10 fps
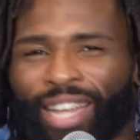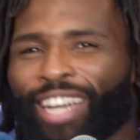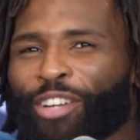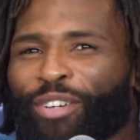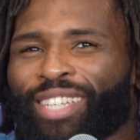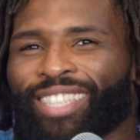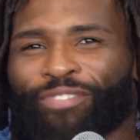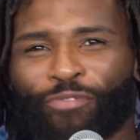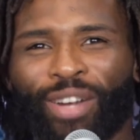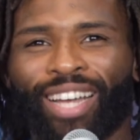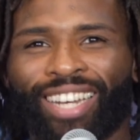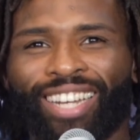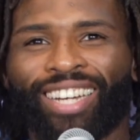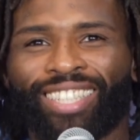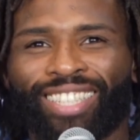that dude is fucking
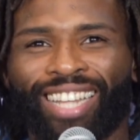nuts.